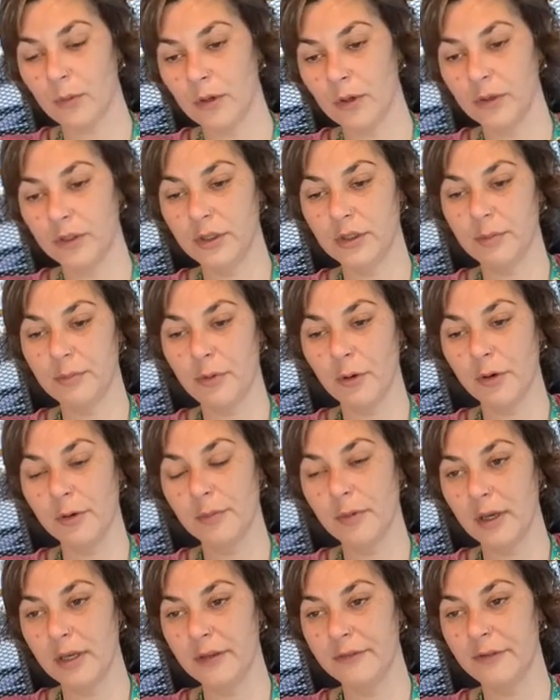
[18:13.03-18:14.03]
Well, you can borrow
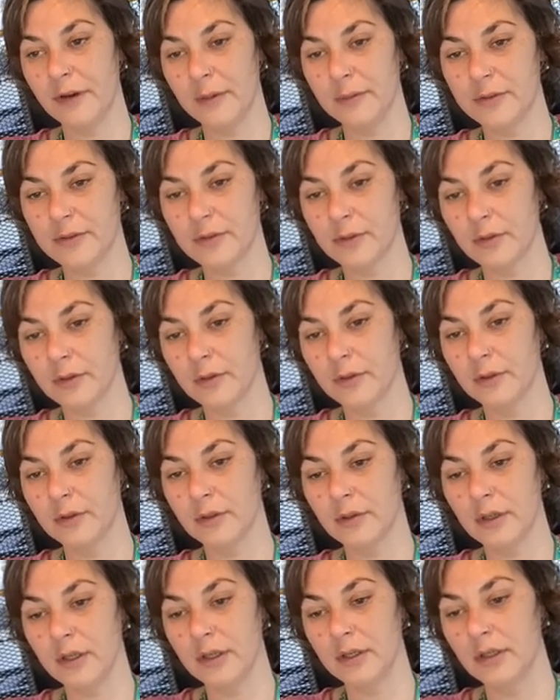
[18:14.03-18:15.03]
mine if I'm sore,
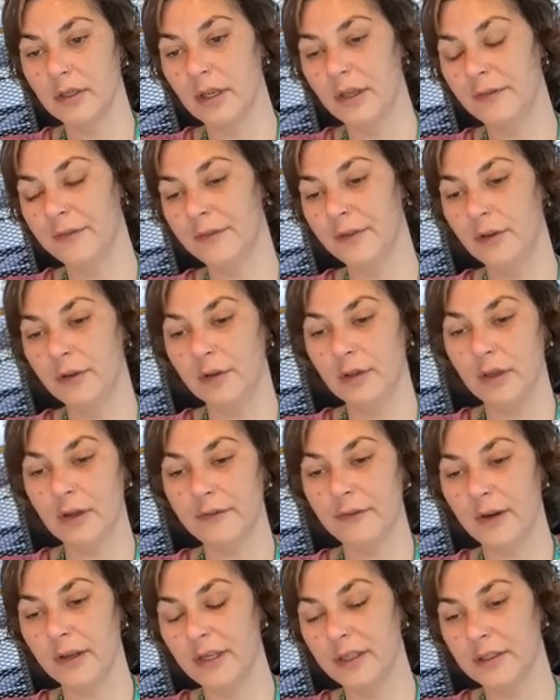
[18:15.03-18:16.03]
and if
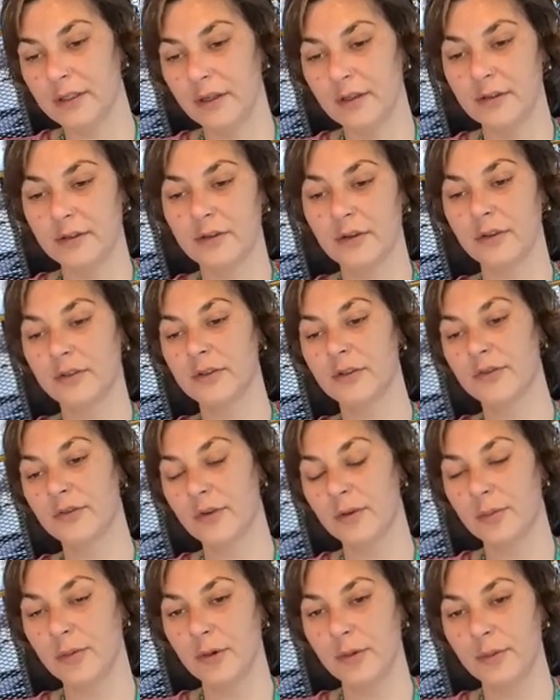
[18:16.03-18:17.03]
I need to go to the doctors
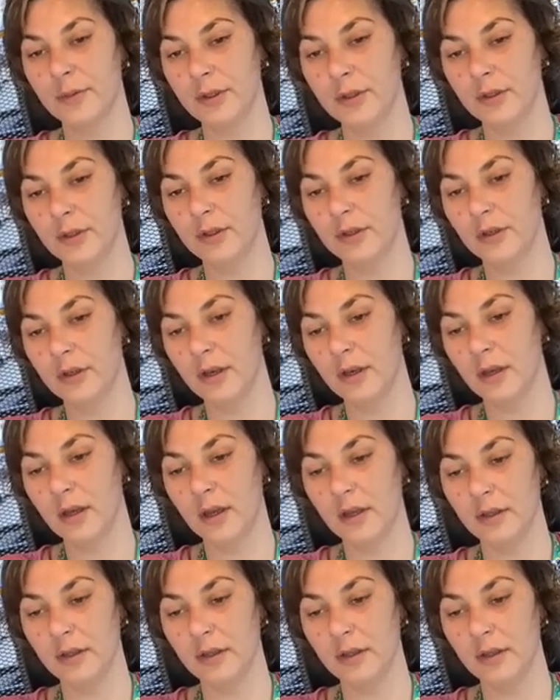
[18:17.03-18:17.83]
for an appointment, you can.